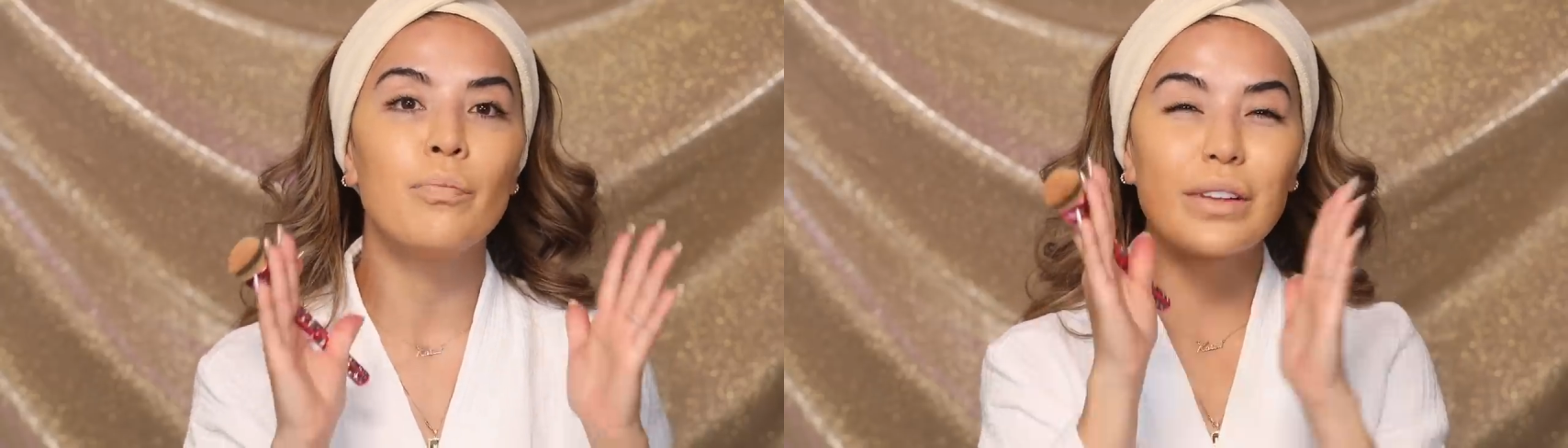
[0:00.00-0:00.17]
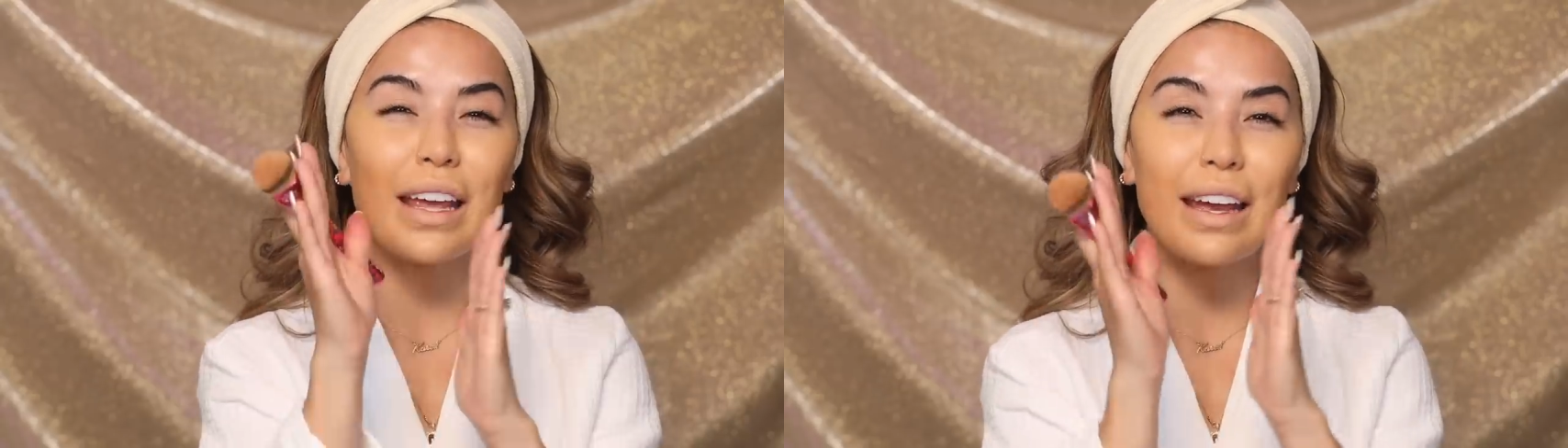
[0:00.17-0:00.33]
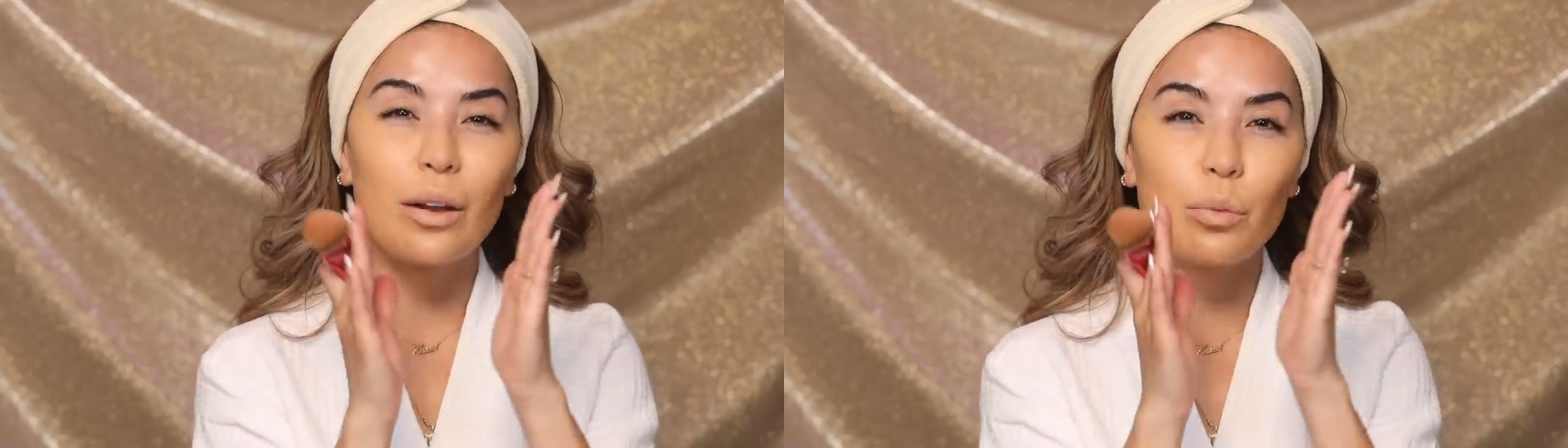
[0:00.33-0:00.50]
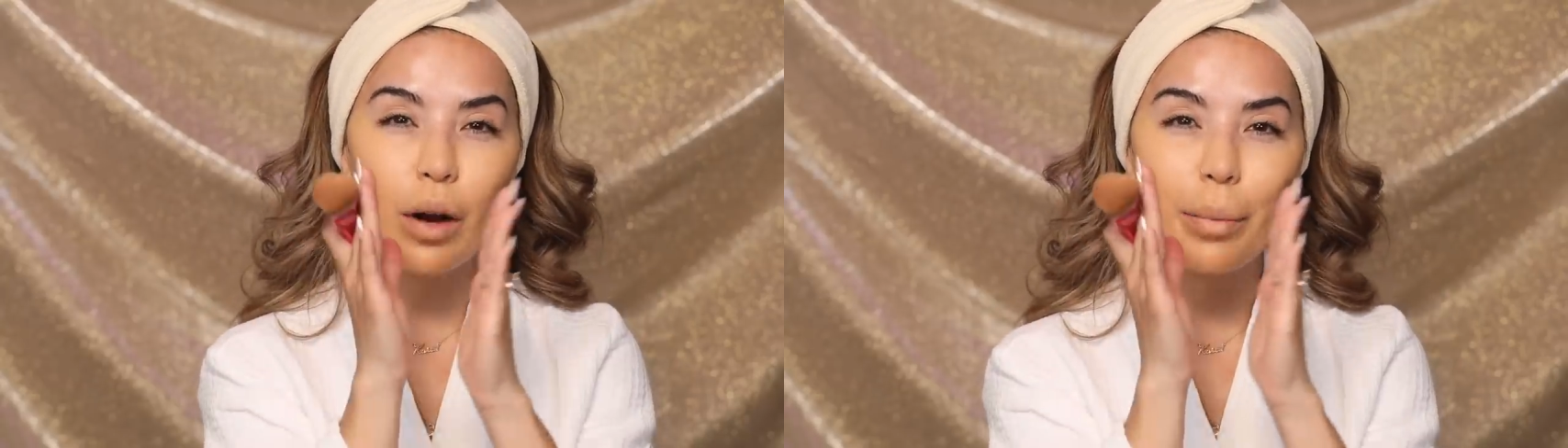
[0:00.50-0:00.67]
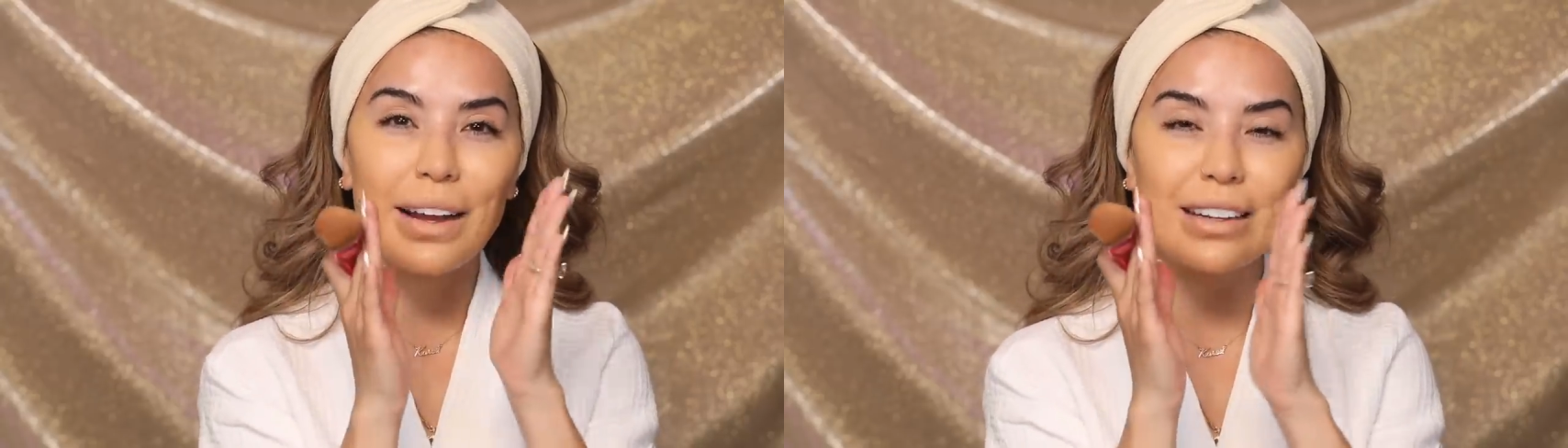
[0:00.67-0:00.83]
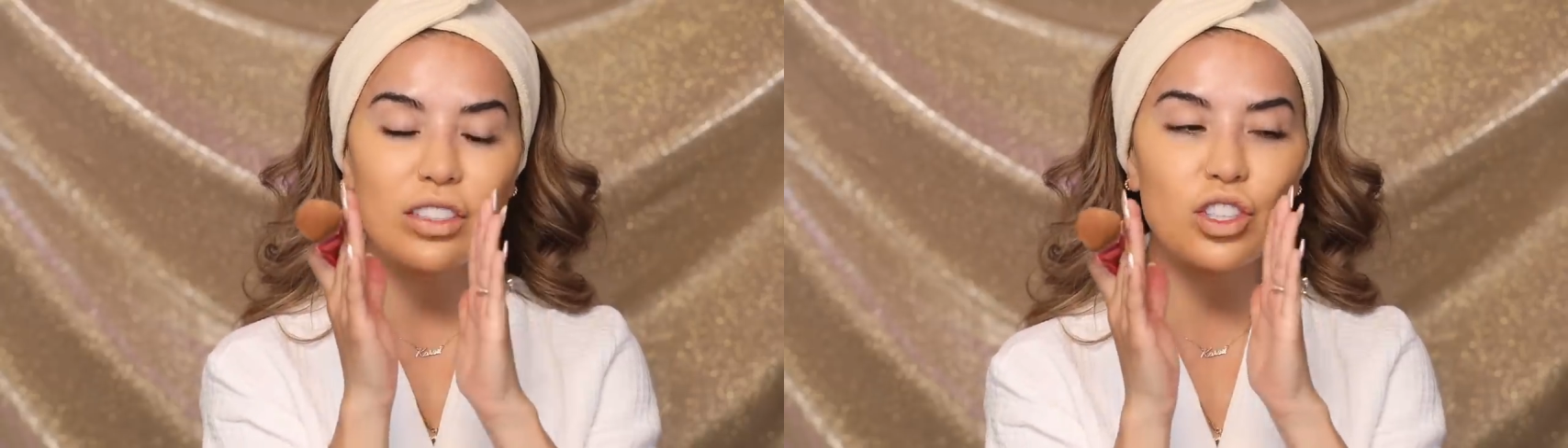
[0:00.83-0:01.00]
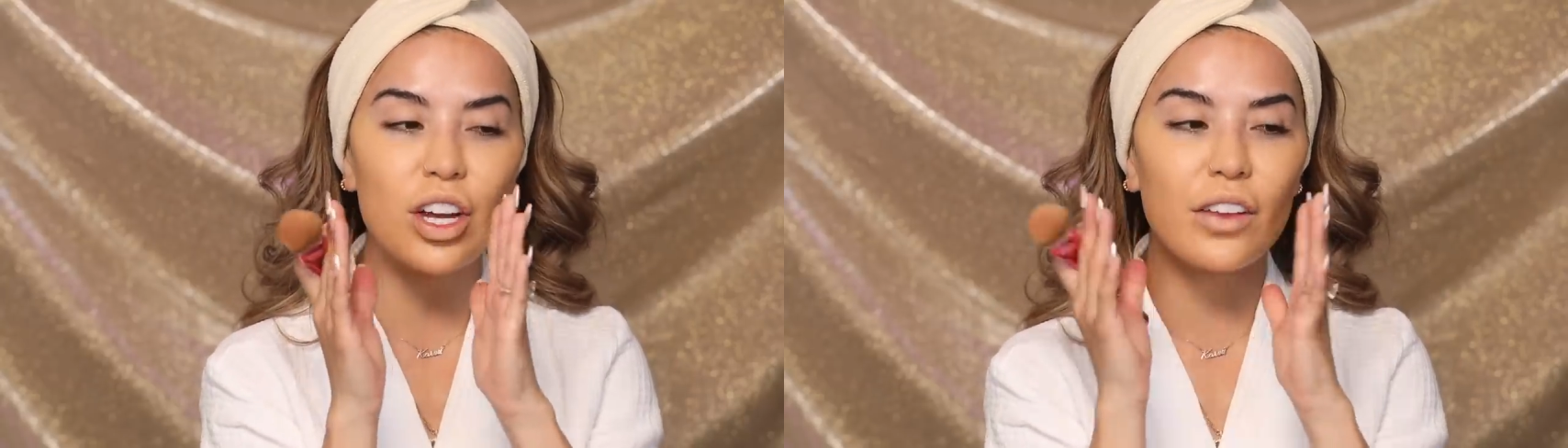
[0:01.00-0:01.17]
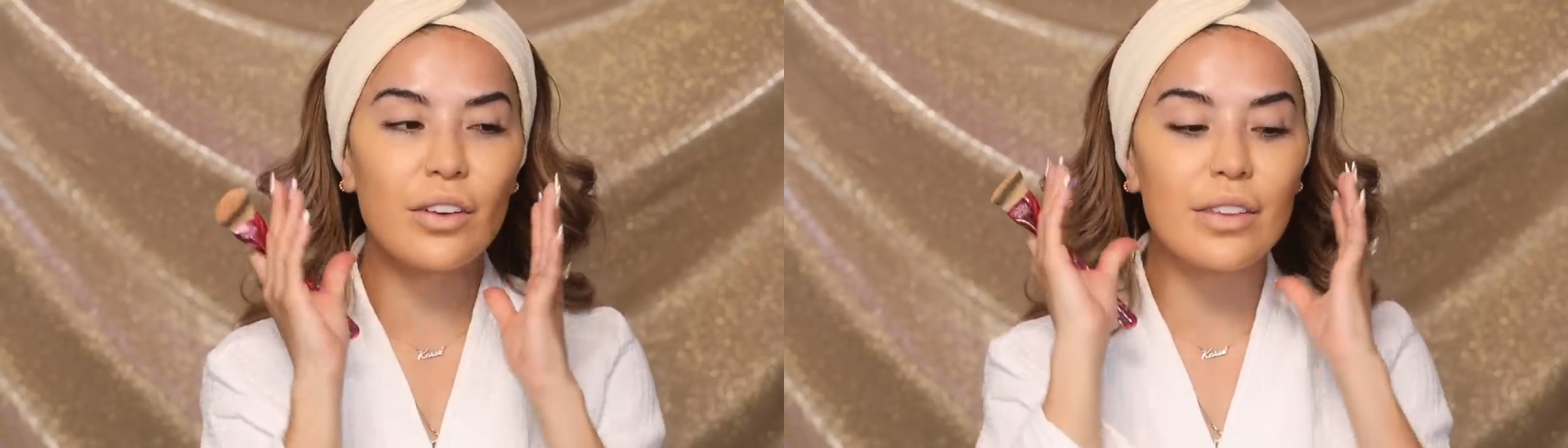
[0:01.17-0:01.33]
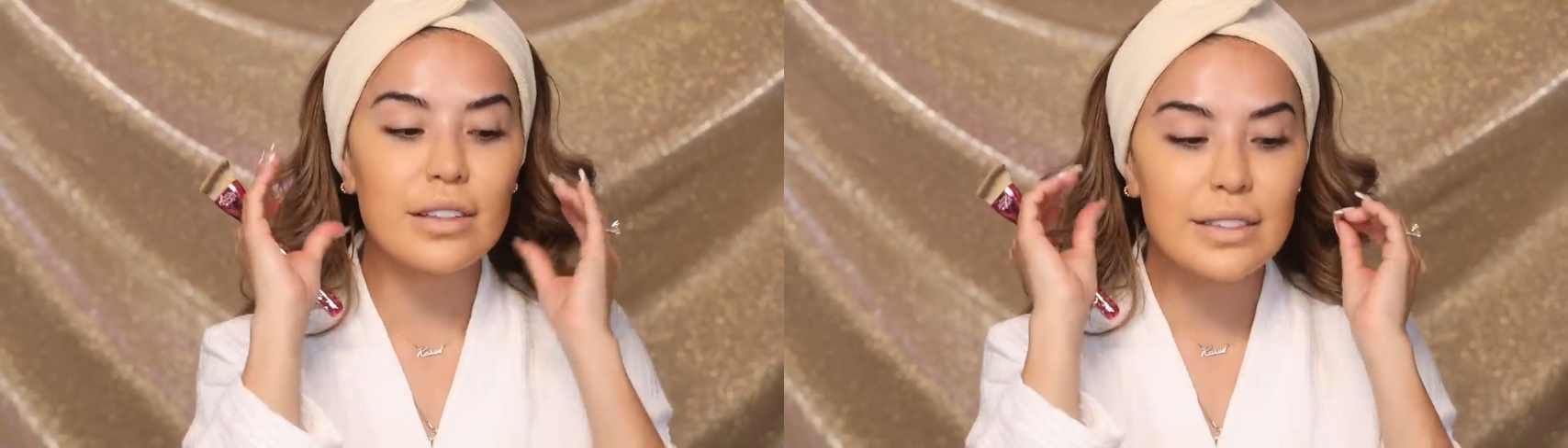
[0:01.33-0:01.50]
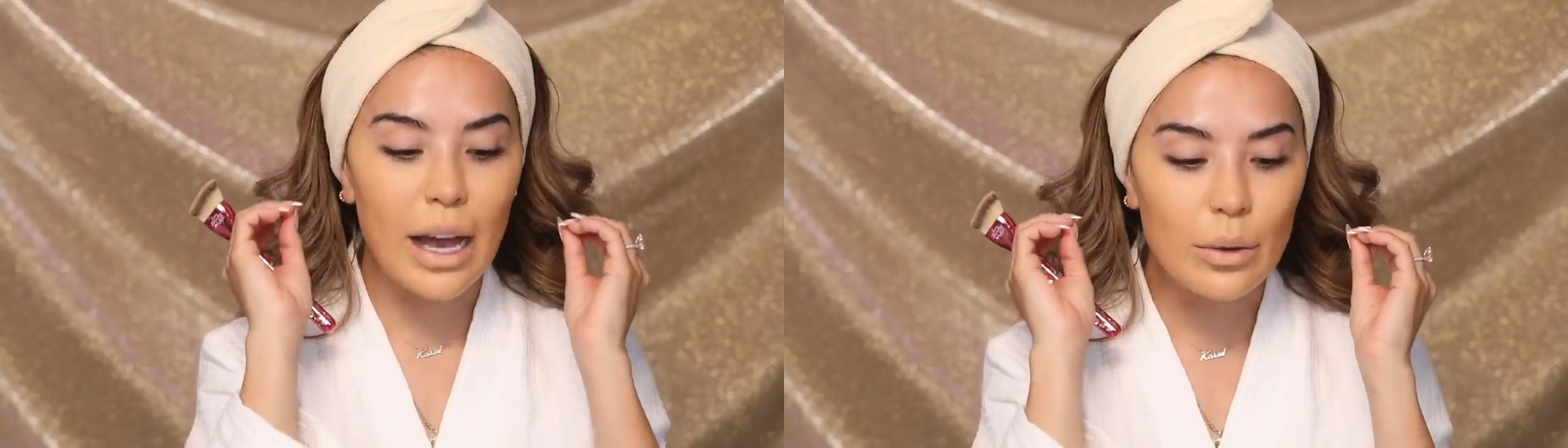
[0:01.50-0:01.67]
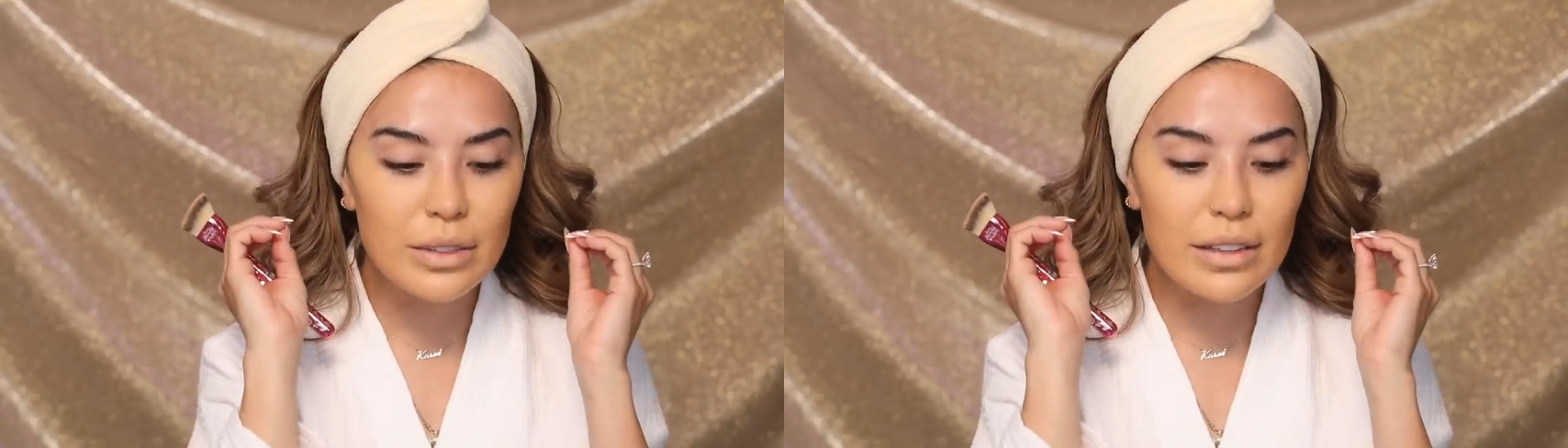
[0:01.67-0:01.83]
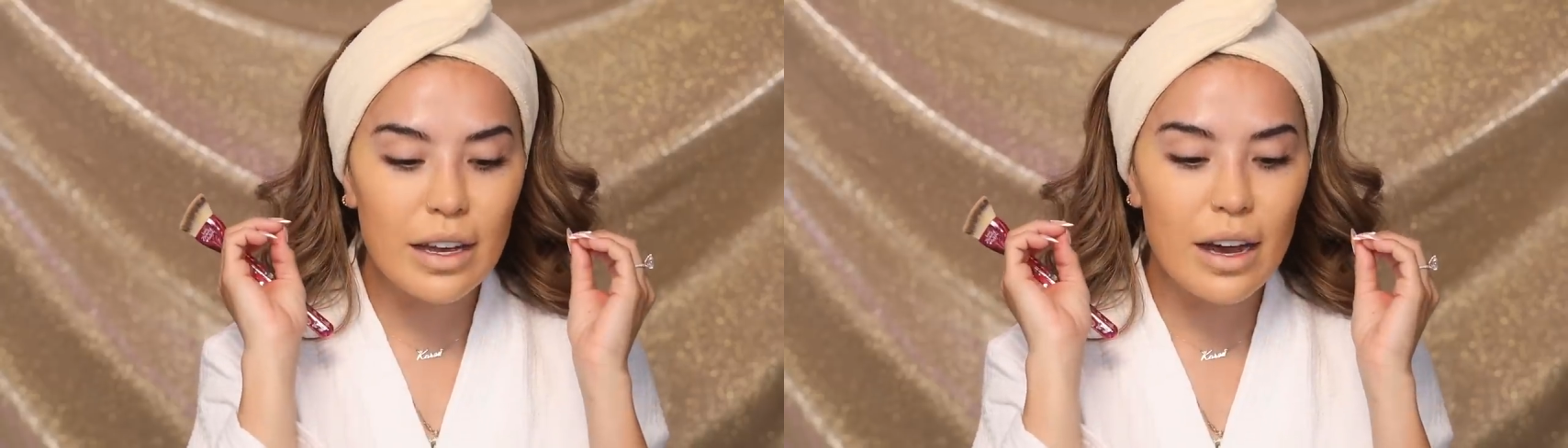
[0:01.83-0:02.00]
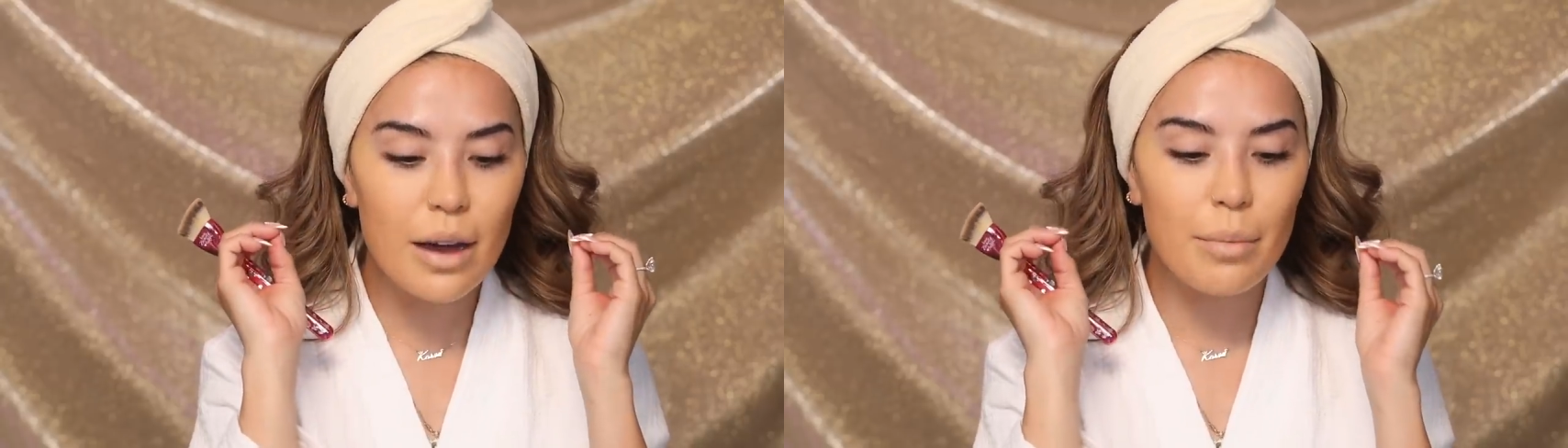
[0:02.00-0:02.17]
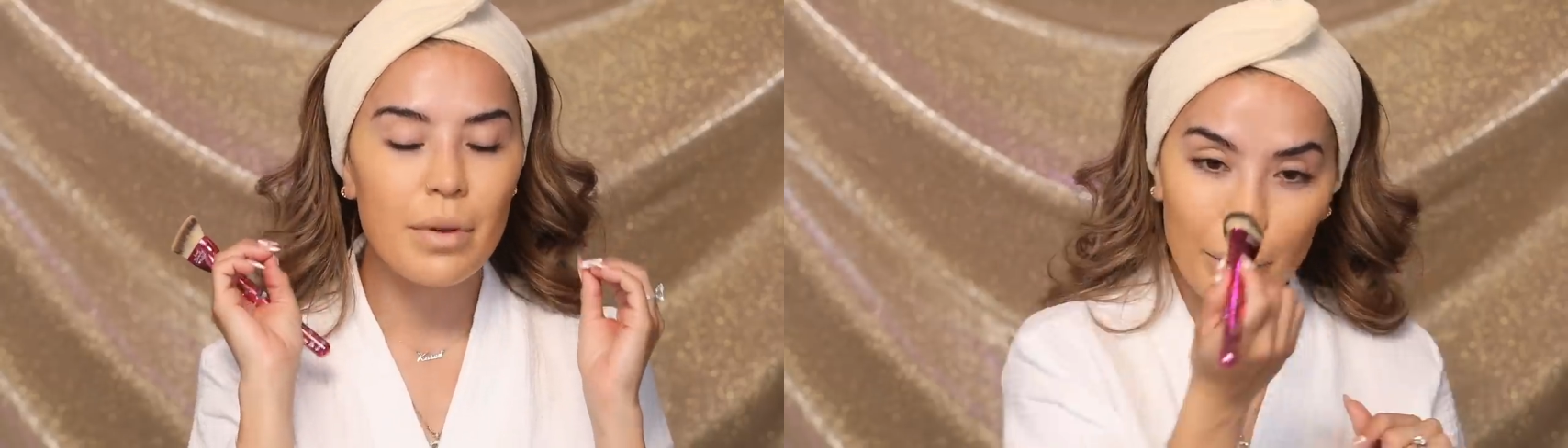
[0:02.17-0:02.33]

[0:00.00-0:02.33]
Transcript: When they rub against each other, the sound of them.